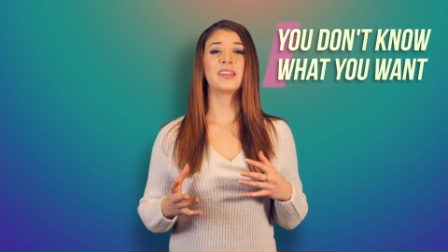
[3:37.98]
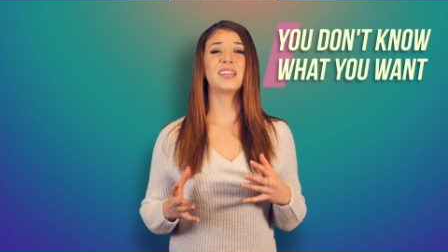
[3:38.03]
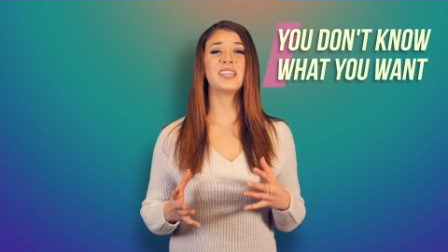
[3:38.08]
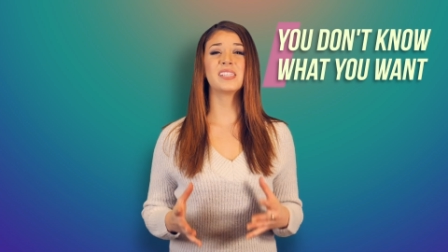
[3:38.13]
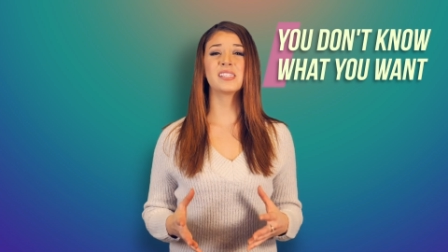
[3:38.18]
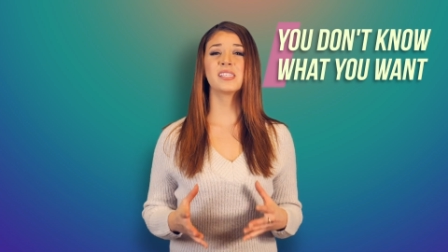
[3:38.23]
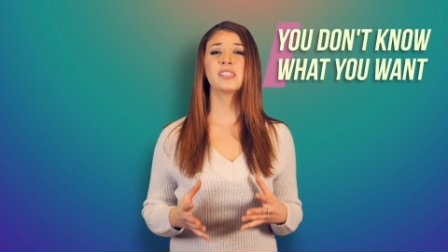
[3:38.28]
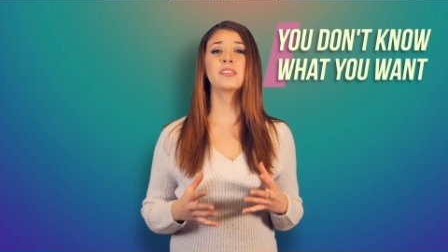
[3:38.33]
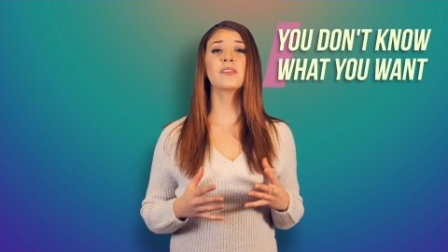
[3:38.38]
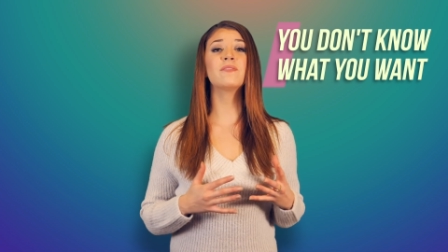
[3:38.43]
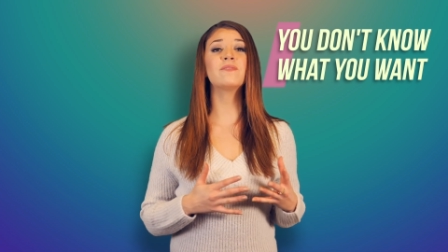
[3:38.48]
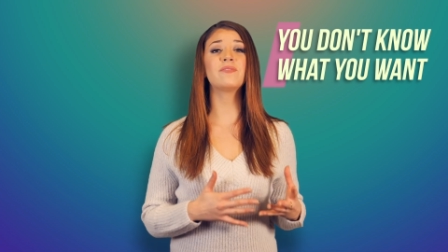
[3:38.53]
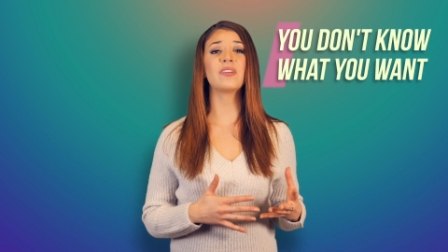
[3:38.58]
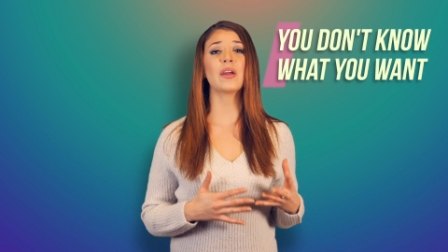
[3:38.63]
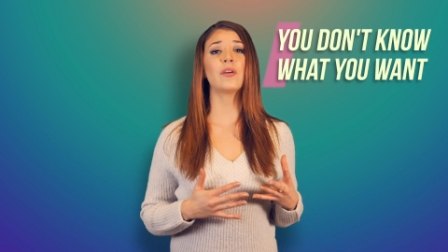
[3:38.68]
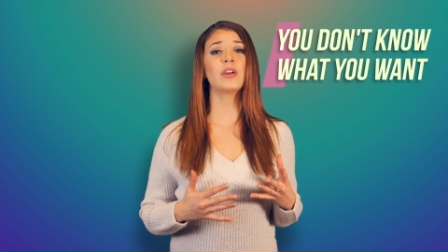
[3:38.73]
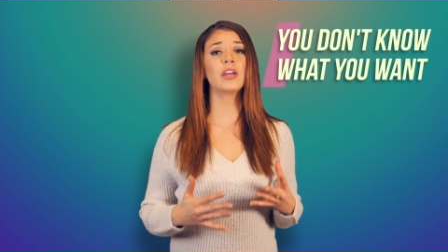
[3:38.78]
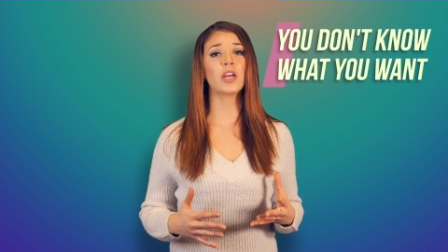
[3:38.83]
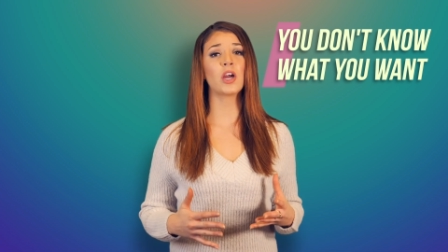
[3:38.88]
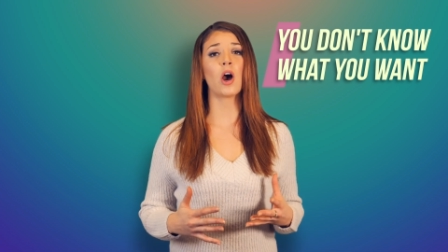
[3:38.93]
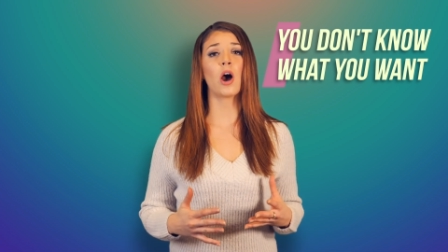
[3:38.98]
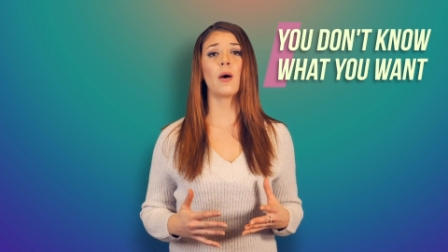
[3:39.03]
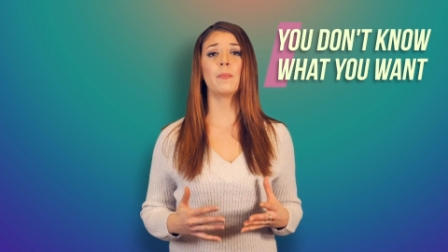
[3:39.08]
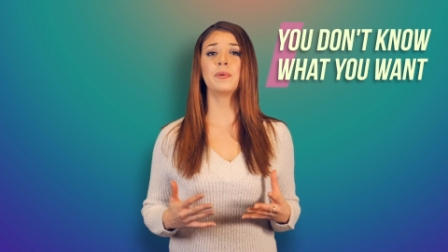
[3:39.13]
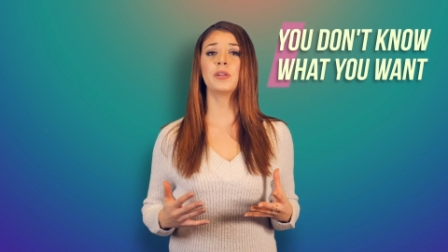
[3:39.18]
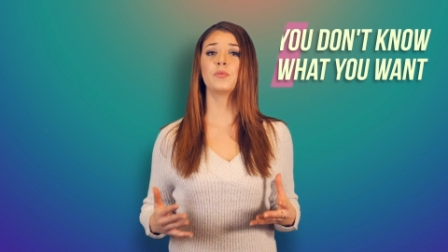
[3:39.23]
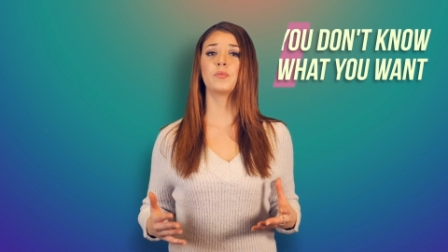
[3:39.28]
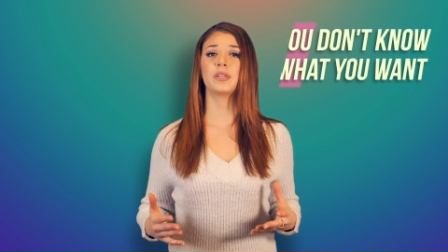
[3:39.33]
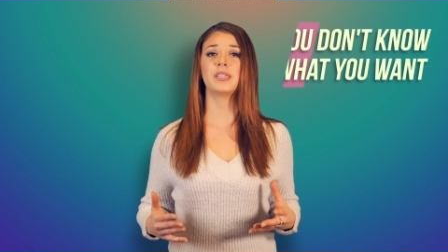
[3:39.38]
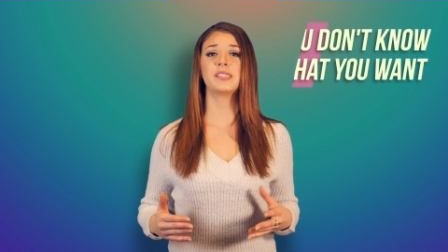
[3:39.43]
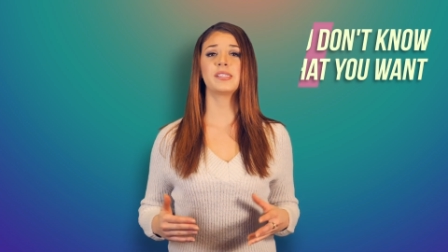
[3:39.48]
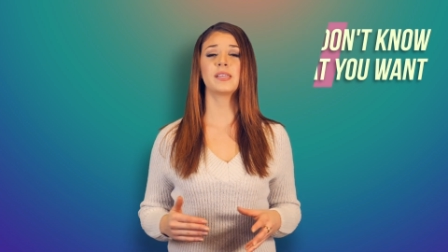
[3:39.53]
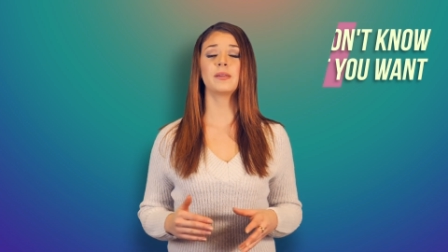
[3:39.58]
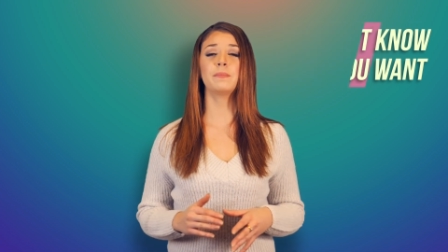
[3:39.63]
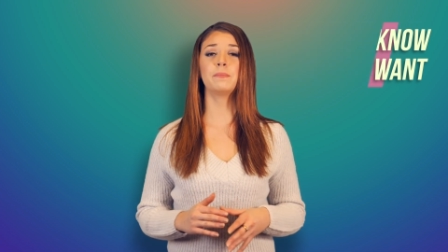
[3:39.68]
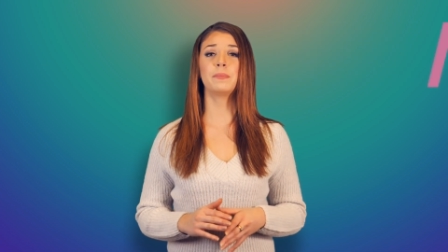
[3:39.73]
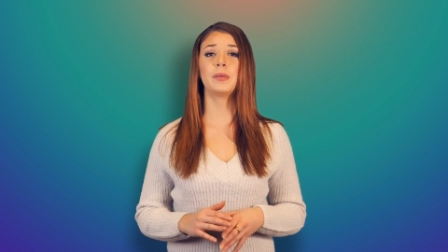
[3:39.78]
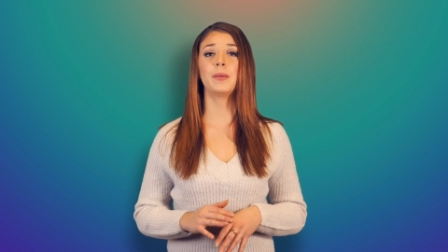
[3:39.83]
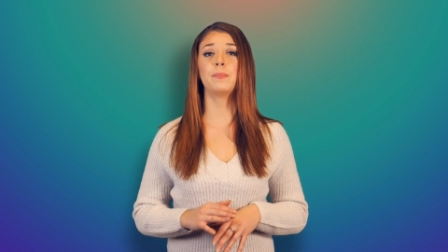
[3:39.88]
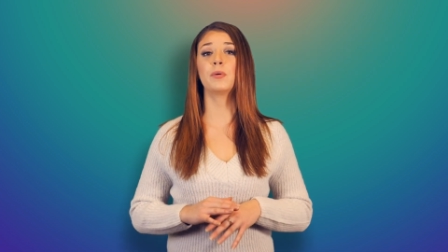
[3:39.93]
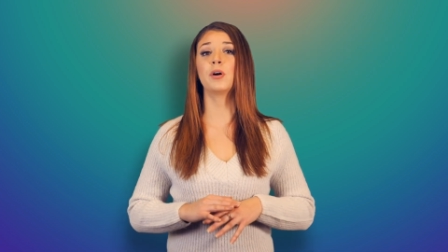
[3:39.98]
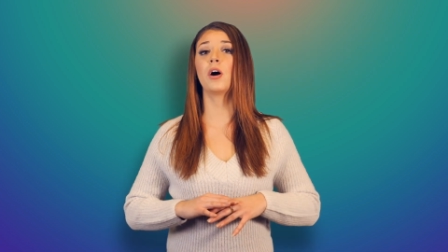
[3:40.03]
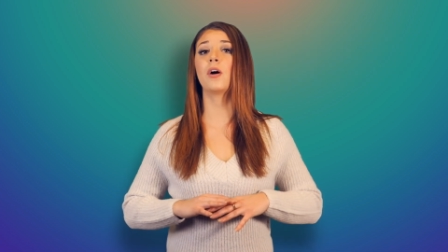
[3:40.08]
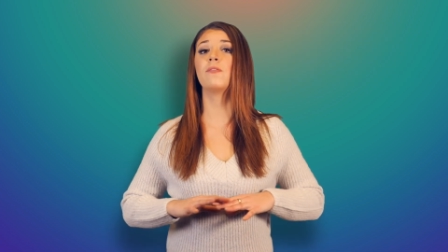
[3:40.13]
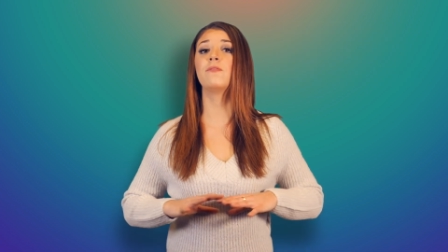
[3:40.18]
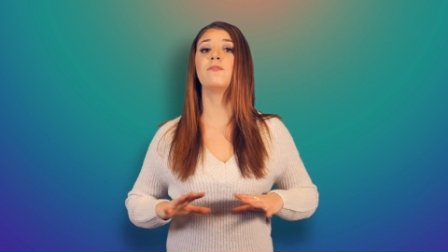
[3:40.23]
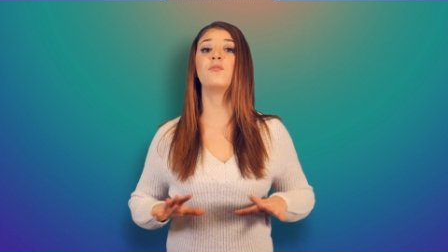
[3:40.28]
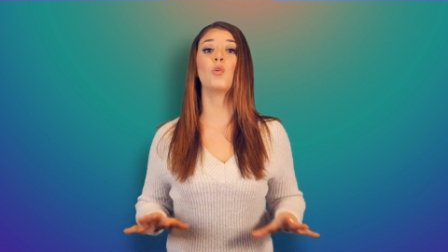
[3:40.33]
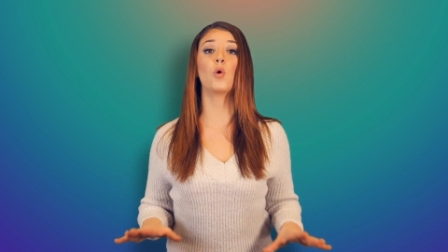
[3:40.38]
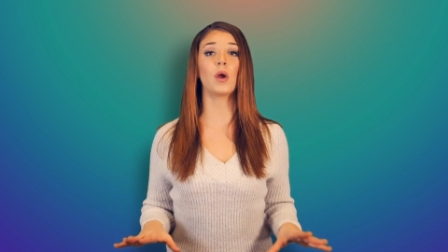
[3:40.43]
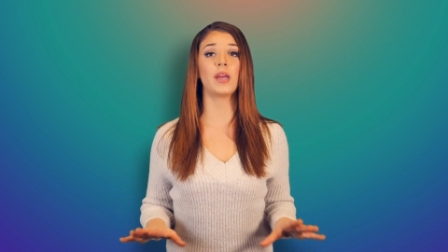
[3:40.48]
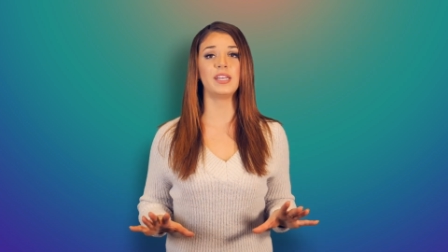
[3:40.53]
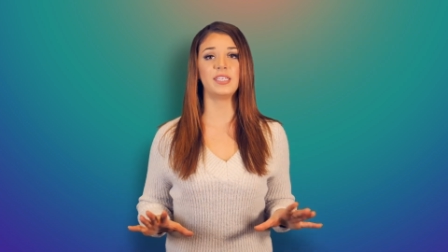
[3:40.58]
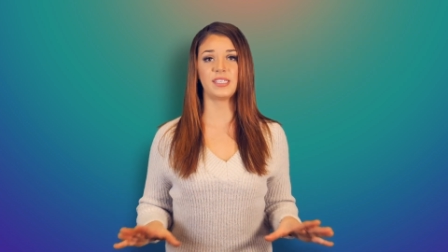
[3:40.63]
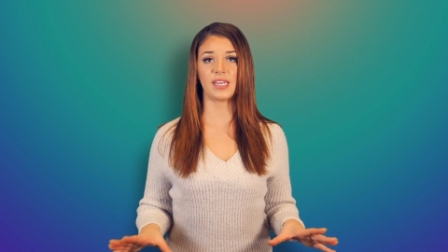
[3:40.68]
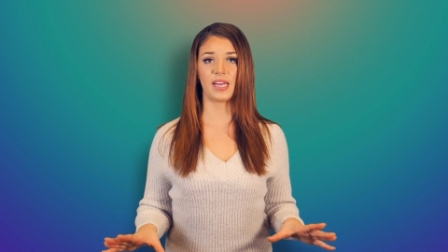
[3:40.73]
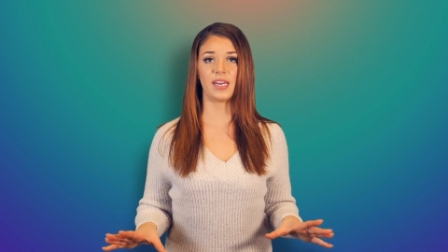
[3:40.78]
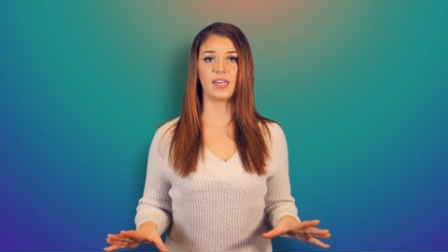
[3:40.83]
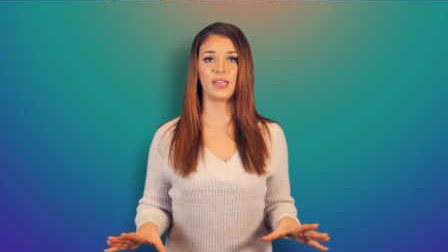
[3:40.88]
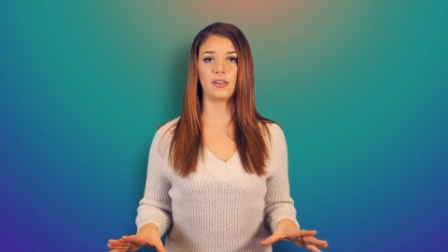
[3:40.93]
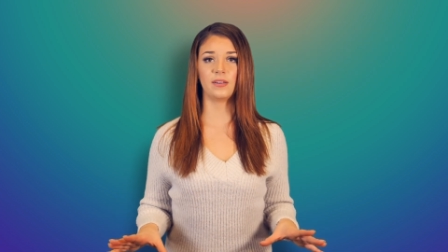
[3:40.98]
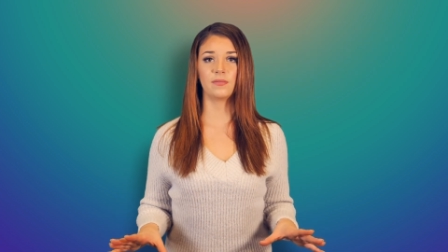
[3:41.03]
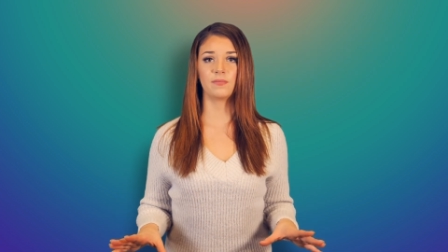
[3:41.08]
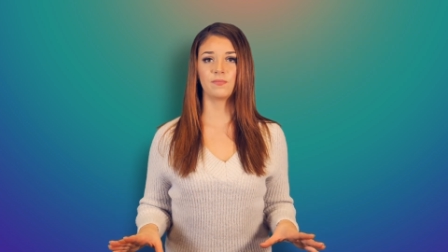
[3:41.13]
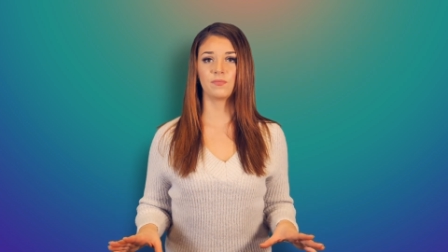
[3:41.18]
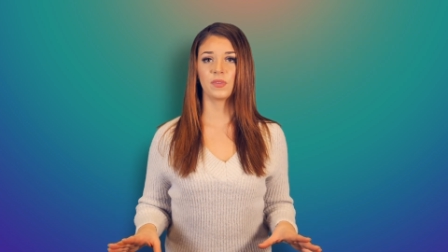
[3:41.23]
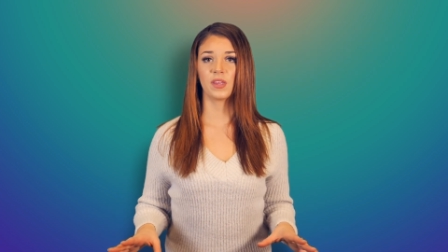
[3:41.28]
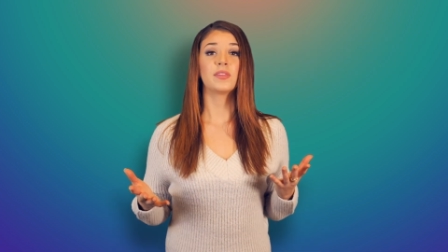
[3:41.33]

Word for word: This is a very common reason people avoid dating.